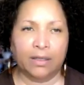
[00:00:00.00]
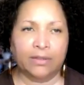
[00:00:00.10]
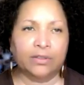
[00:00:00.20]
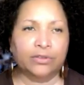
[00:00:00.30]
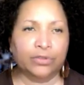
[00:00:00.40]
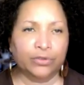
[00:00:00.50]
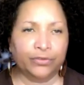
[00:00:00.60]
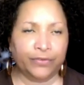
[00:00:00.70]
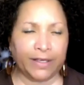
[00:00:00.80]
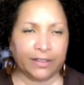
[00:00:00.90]
is the two
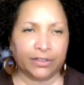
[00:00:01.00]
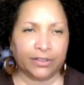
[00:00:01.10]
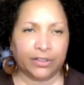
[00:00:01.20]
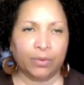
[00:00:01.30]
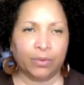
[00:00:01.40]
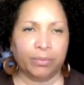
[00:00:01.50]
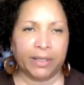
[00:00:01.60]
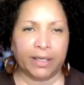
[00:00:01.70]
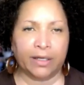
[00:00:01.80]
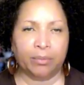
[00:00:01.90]
fish swimming
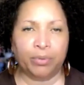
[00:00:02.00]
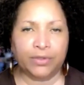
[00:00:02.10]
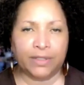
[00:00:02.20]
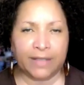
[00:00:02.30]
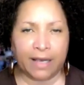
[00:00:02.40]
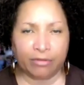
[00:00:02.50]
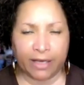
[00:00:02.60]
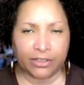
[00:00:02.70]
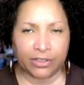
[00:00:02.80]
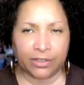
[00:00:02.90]
in opposing
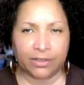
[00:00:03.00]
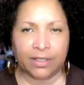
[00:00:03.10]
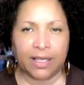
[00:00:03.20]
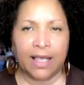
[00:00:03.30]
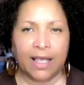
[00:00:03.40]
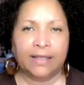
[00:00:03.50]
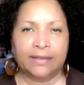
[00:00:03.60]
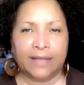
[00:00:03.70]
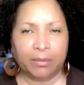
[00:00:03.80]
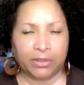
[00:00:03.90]
directions,
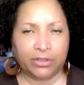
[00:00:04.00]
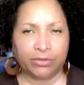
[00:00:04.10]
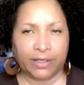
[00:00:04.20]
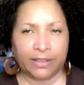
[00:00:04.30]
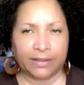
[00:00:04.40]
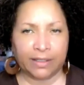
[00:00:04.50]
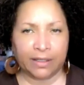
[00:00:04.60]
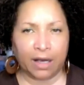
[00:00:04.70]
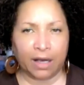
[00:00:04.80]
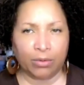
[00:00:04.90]

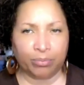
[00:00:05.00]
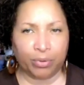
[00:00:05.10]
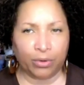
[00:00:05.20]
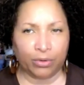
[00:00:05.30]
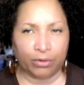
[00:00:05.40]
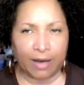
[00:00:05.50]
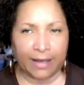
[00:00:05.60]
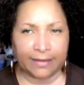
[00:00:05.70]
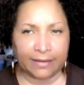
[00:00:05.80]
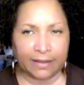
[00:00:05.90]
demonstrating our
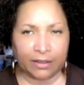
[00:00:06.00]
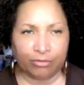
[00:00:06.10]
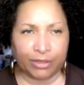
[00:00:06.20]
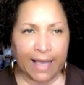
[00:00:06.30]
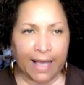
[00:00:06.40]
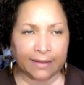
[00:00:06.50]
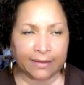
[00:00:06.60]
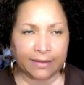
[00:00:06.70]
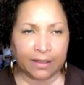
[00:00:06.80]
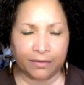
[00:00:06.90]
polarizing
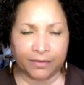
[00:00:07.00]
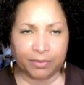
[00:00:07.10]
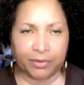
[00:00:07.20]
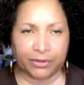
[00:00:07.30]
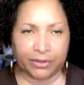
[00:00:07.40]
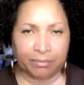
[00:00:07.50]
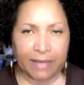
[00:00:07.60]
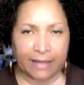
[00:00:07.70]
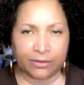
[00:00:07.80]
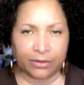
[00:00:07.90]
reality of spirit and
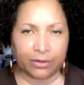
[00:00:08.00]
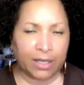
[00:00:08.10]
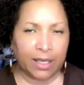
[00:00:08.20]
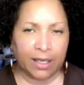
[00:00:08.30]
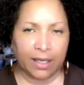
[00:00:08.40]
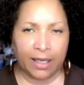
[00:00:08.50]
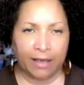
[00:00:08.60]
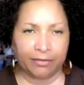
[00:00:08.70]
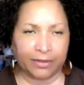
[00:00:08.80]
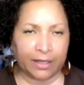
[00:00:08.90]
matter,
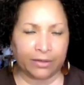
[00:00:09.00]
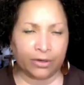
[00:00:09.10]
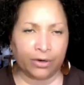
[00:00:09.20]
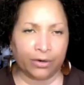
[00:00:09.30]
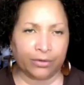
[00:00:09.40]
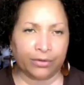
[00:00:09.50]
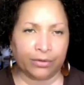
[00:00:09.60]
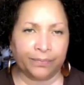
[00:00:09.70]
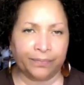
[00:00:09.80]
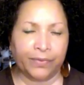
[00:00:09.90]
heaven and earth.
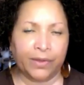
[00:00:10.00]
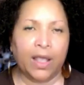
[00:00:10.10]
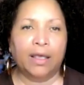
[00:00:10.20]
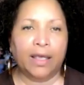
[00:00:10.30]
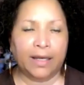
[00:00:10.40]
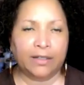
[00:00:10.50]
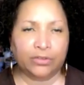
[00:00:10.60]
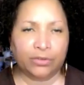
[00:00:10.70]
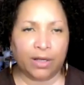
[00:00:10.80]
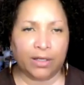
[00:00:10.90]
In
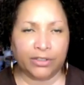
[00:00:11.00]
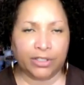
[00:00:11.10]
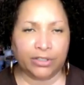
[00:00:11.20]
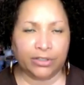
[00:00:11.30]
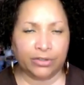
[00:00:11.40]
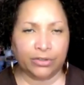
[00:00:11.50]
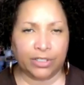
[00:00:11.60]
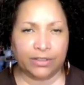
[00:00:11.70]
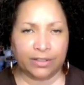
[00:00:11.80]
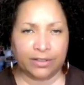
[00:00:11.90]
astrology,
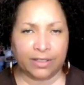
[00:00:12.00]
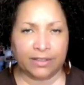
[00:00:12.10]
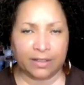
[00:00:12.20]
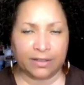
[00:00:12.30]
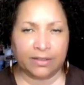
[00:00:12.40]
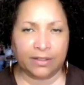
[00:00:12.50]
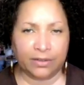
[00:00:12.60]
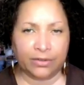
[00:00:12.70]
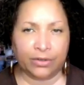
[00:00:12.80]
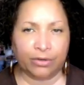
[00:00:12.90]
Jesus is
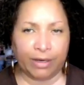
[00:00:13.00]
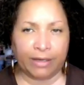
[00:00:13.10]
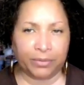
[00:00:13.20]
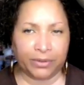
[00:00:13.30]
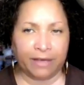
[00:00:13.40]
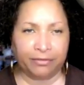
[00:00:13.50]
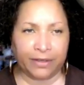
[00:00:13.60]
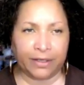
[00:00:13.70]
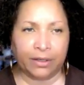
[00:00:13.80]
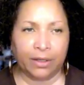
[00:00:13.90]
considered the great
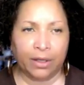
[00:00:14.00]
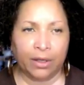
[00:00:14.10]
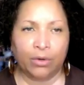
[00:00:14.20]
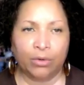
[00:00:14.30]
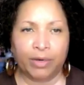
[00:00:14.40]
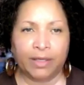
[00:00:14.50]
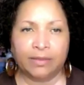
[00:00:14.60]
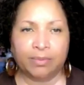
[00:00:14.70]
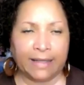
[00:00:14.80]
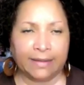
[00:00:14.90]
benefic who brings
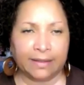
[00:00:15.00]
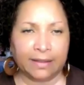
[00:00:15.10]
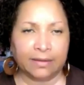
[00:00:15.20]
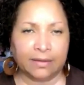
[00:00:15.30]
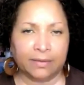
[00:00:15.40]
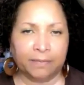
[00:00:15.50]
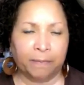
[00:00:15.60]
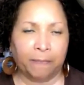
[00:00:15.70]
blessings,